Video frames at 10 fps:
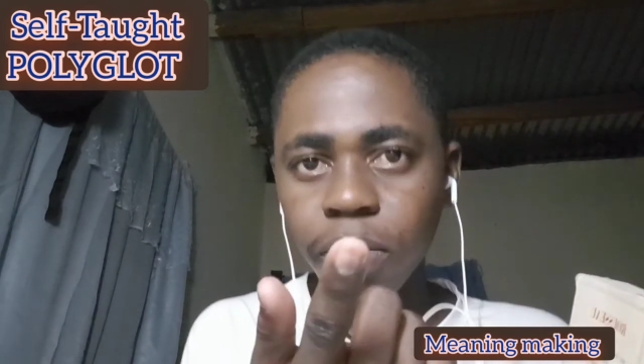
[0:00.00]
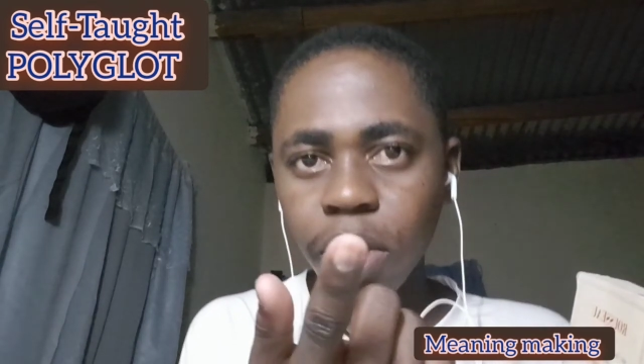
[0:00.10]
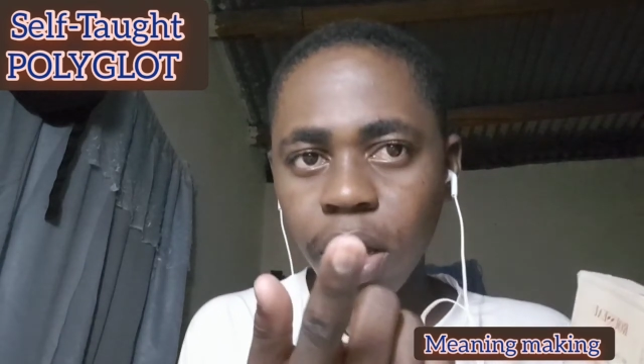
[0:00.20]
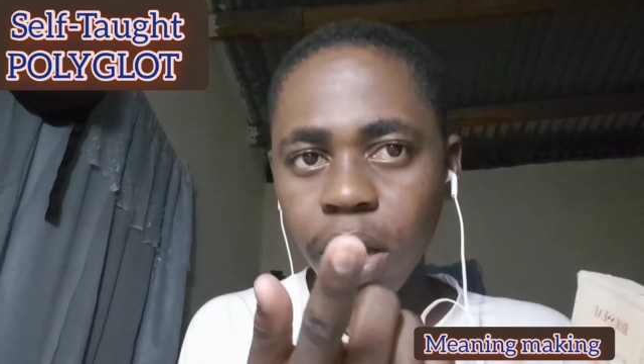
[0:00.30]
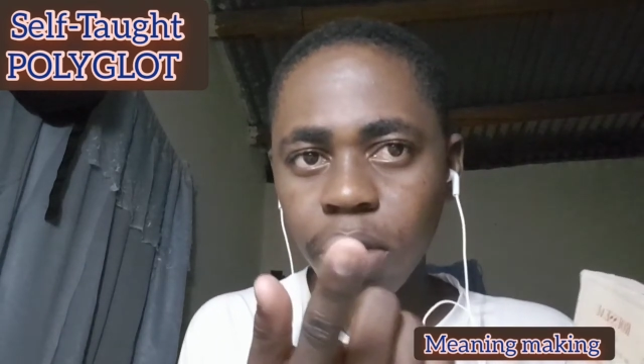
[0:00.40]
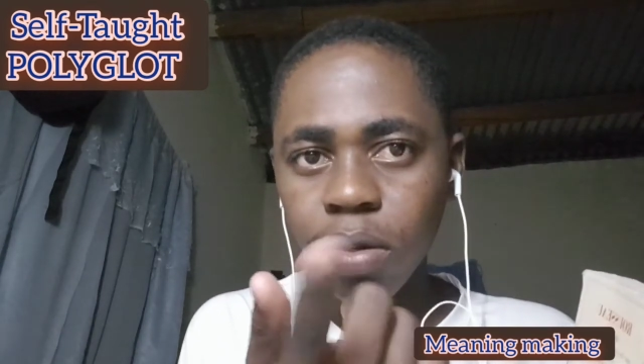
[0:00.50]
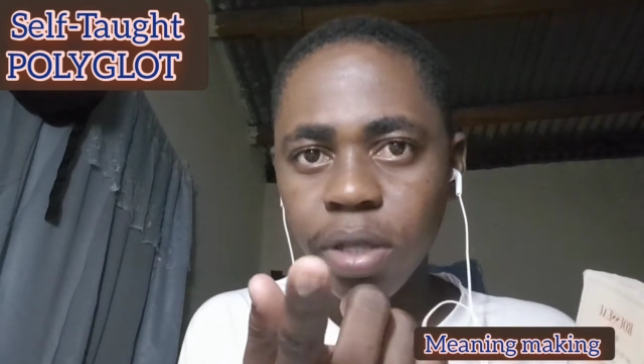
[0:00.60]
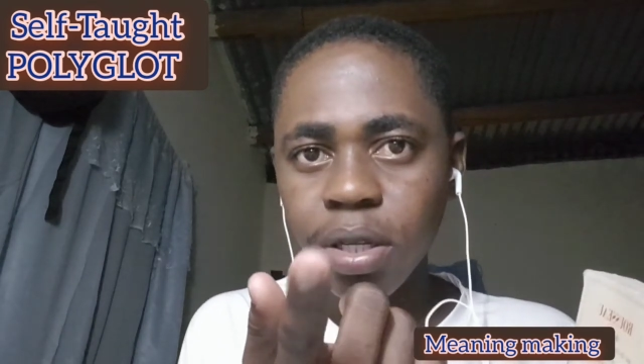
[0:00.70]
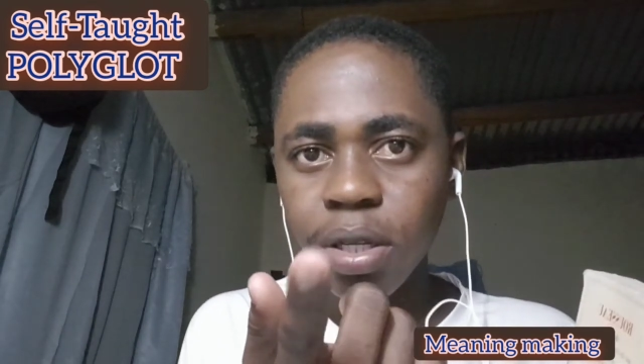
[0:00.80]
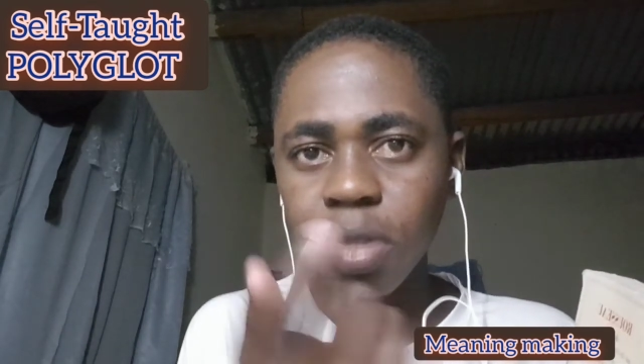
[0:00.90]
Okay, you're
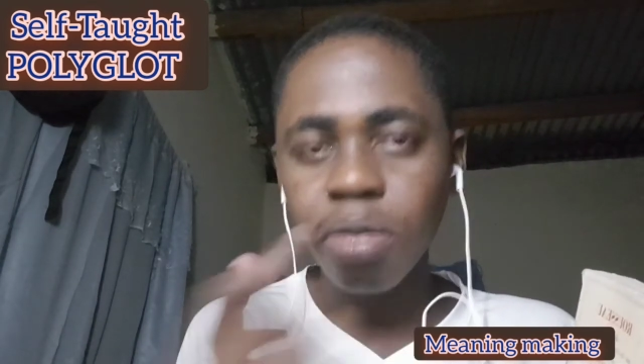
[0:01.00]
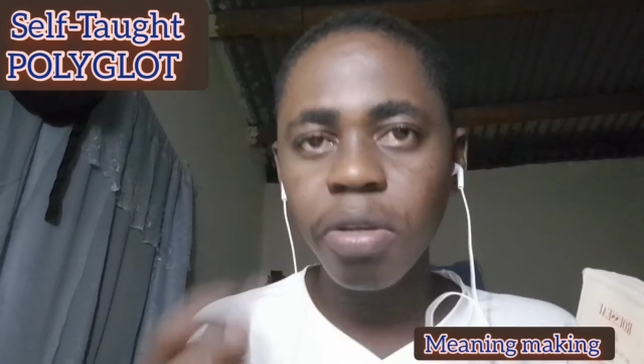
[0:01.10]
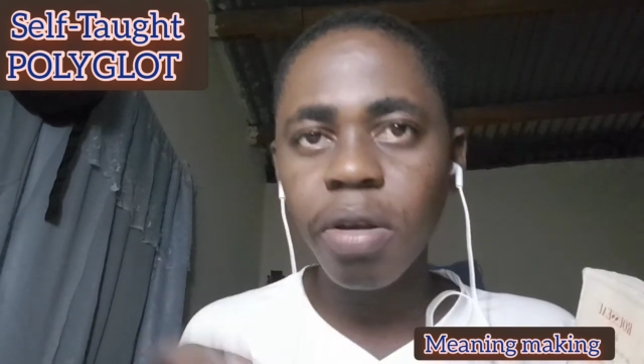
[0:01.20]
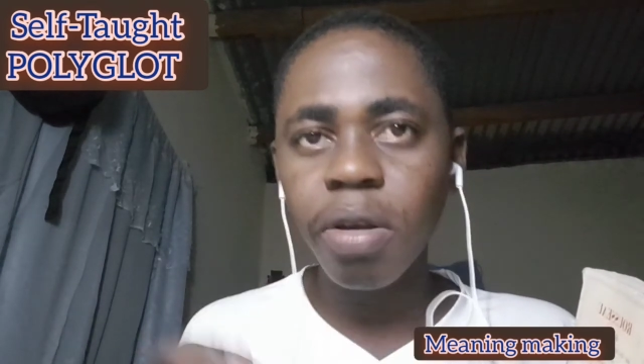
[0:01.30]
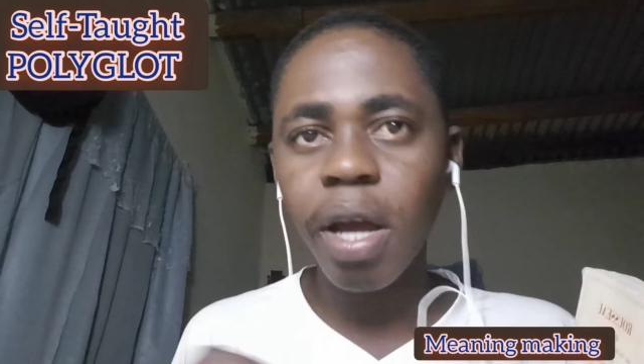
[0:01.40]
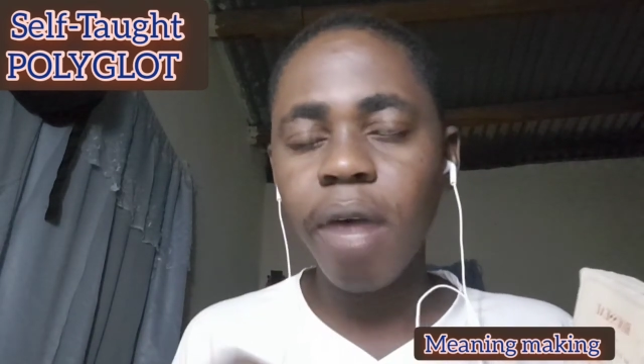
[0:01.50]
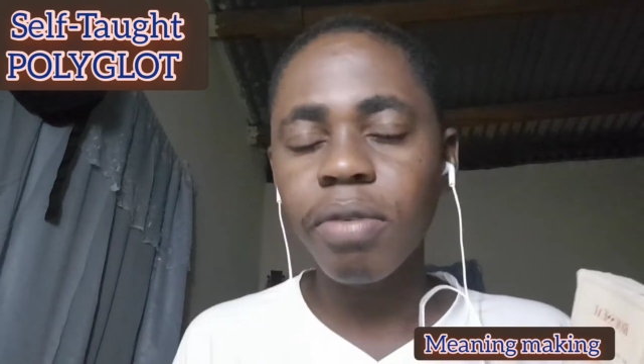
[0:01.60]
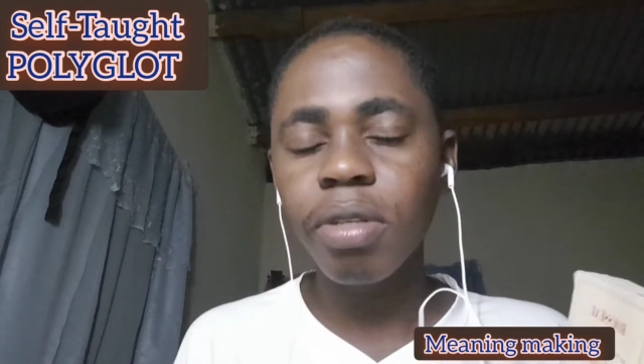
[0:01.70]
listening to me in your house,